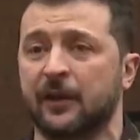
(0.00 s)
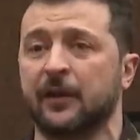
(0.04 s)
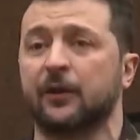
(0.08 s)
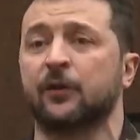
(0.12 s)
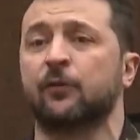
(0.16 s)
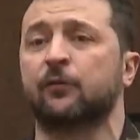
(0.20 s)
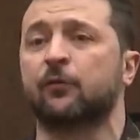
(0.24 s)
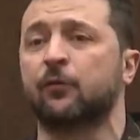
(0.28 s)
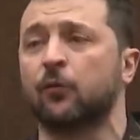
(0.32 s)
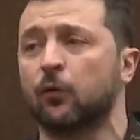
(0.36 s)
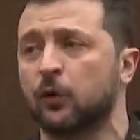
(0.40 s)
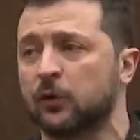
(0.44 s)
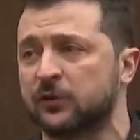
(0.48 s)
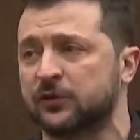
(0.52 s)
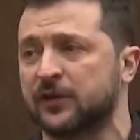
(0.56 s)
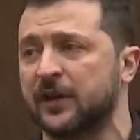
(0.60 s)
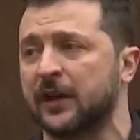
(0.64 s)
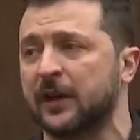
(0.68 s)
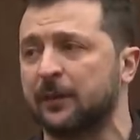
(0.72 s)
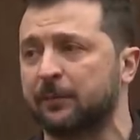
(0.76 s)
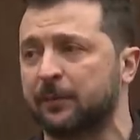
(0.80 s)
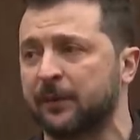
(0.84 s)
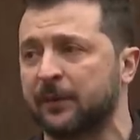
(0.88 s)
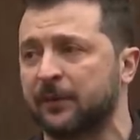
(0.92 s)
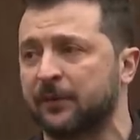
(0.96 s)
And of course,
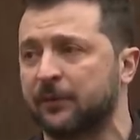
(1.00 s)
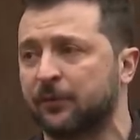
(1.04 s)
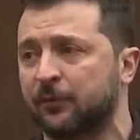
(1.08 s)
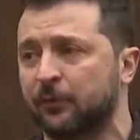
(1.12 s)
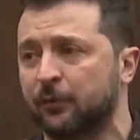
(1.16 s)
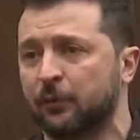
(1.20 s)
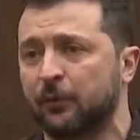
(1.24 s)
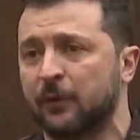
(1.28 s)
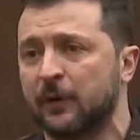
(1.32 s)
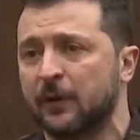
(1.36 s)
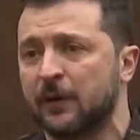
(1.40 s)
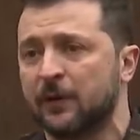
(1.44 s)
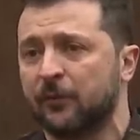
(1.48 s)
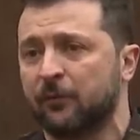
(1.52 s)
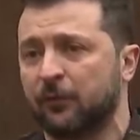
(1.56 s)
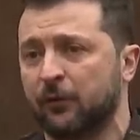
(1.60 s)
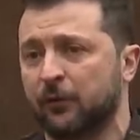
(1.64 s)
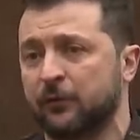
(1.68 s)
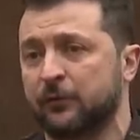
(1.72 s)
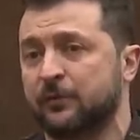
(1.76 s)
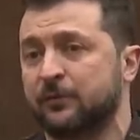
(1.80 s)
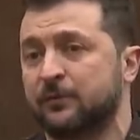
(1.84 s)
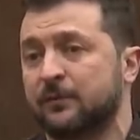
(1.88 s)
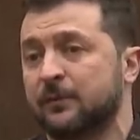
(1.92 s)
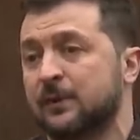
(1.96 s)
helping
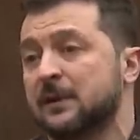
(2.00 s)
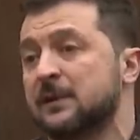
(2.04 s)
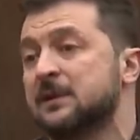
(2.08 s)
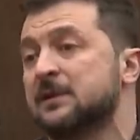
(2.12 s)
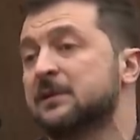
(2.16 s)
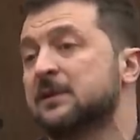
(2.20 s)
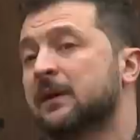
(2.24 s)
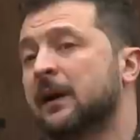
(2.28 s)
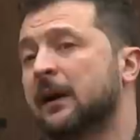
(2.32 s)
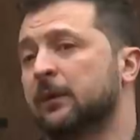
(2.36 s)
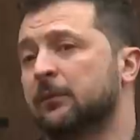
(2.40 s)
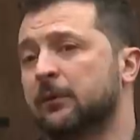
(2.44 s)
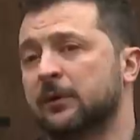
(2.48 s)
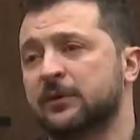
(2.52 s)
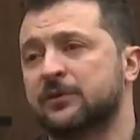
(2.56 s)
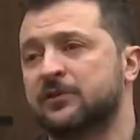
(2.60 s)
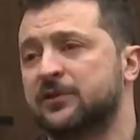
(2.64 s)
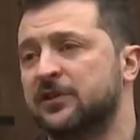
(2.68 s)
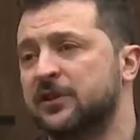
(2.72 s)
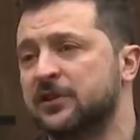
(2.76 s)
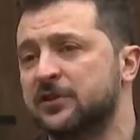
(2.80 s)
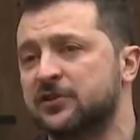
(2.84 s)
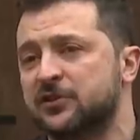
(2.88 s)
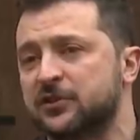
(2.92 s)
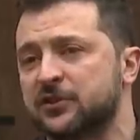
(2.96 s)
for our
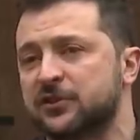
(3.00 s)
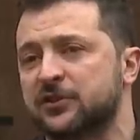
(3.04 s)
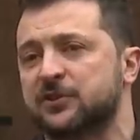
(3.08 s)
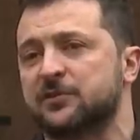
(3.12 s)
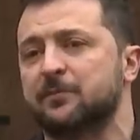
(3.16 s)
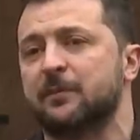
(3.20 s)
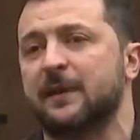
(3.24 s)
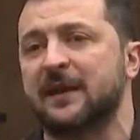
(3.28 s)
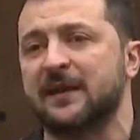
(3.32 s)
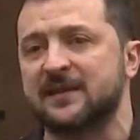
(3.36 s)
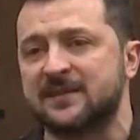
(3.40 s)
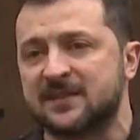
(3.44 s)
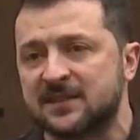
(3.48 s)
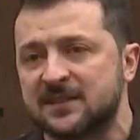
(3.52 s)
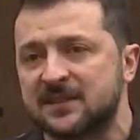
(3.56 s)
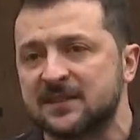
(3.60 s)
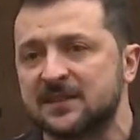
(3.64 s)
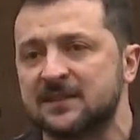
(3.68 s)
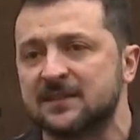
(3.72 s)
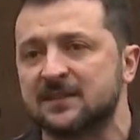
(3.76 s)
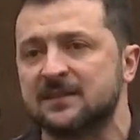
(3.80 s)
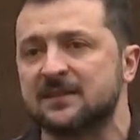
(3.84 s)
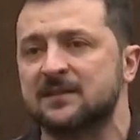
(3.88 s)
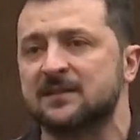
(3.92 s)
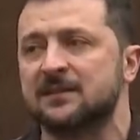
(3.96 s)
teachers,
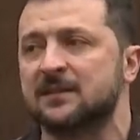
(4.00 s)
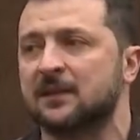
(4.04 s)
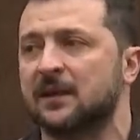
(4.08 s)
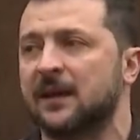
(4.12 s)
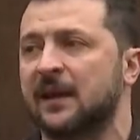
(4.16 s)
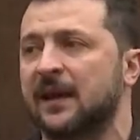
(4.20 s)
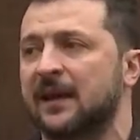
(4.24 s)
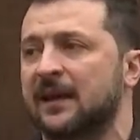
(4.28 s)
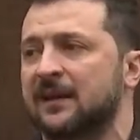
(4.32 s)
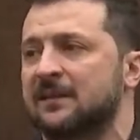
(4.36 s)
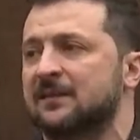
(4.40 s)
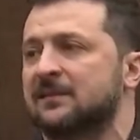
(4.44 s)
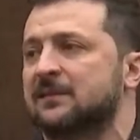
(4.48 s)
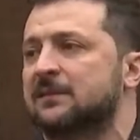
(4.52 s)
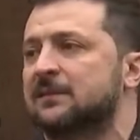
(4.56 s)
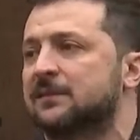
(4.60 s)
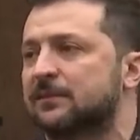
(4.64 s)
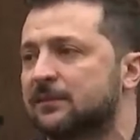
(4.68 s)
medicine, and